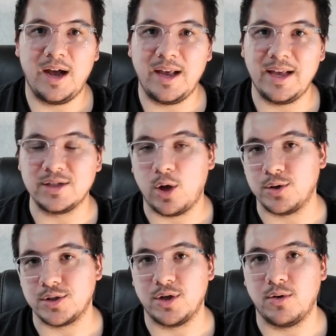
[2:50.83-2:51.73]
is
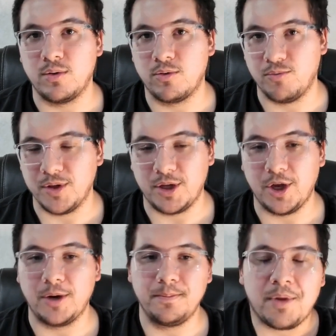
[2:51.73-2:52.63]
also really good.
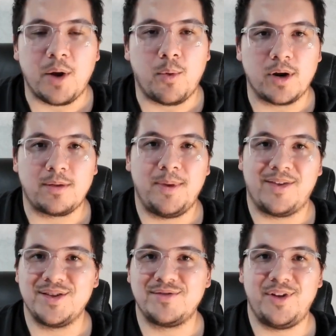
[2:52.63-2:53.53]
I wanted to make
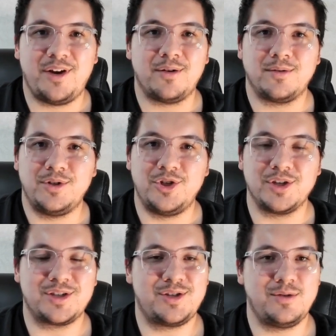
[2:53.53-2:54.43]
this video
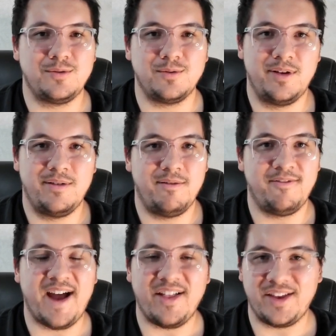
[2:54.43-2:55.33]
just to
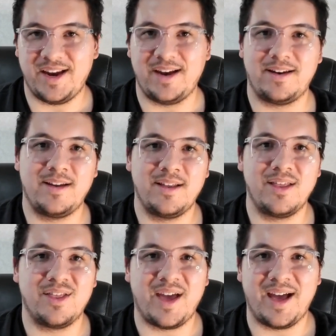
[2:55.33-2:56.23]
validate
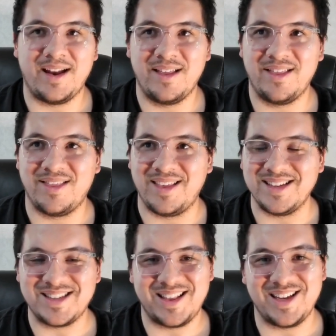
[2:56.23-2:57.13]
that these
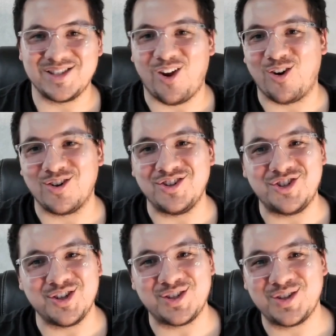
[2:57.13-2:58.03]
things aren't
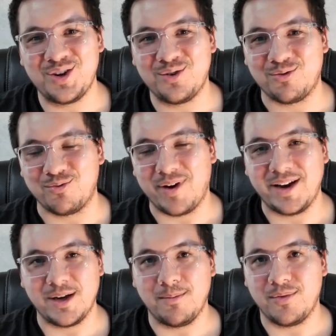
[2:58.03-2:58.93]
just
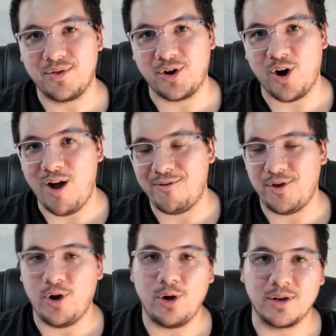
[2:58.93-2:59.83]
random. They're often
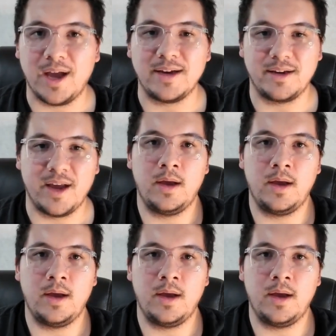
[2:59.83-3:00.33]
all tied together.